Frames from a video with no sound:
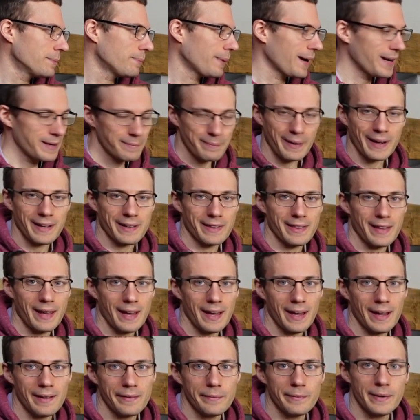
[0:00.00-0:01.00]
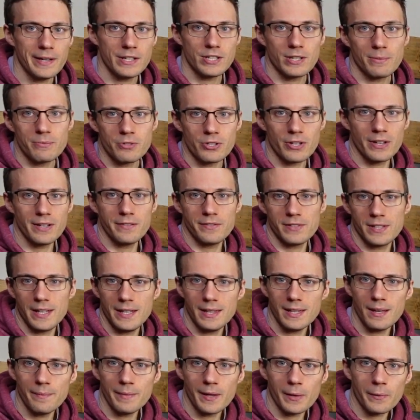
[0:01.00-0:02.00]
a bike bag there, which I'm sure you've
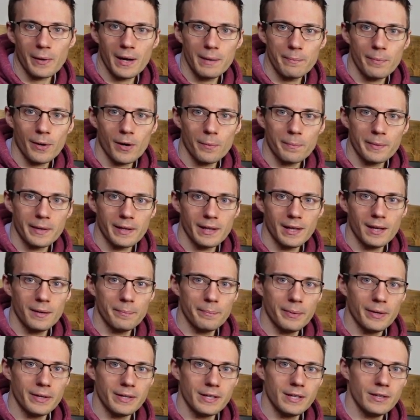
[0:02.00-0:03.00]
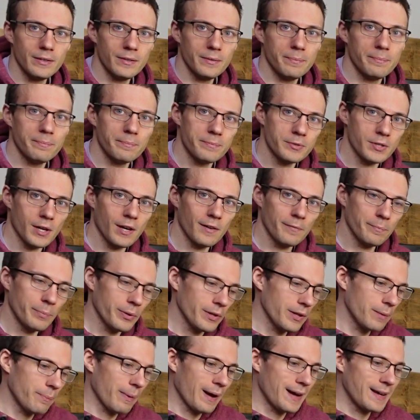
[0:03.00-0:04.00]
seen them, they're quite popular, but you sort of
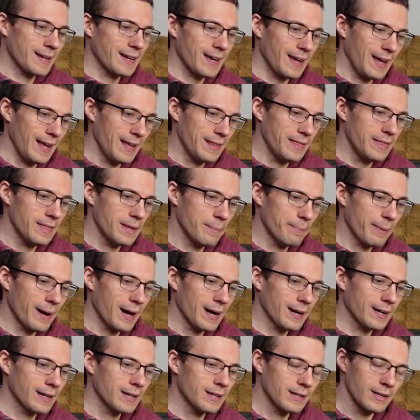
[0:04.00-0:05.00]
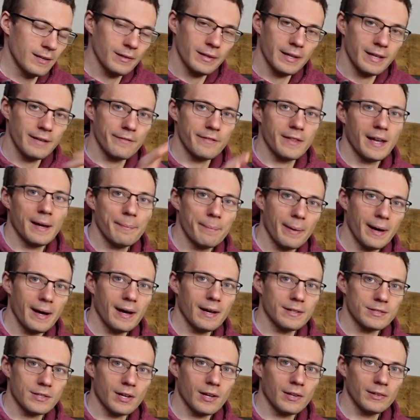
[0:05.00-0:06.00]
put the bike in the bag, you leave the
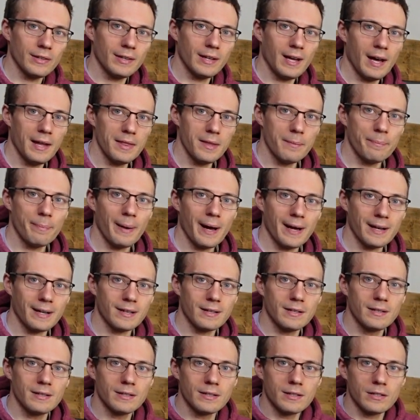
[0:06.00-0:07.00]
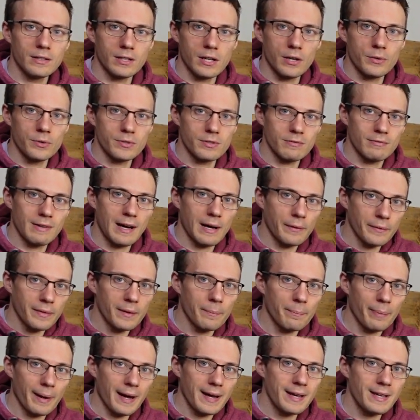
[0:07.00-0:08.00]
bars on, and the bag goes around
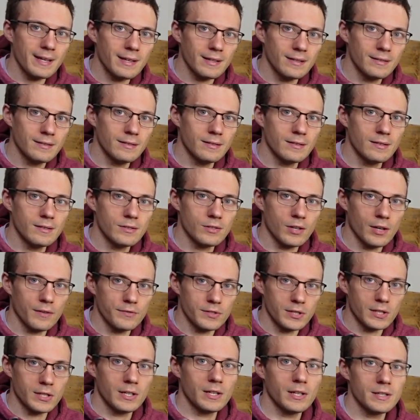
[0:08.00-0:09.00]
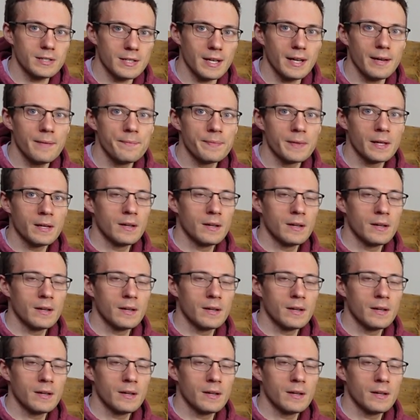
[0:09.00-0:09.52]
the bike and sort of secures it.